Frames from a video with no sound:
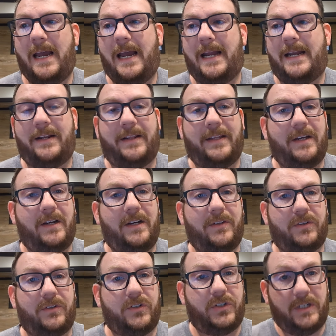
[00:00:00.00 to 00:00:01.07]
and then the
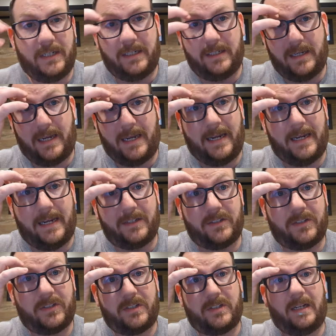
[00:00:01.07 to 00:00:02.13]
other sheet
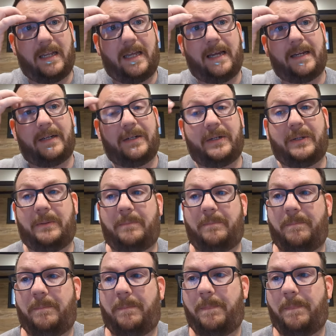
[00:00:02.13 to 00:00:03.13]
has like um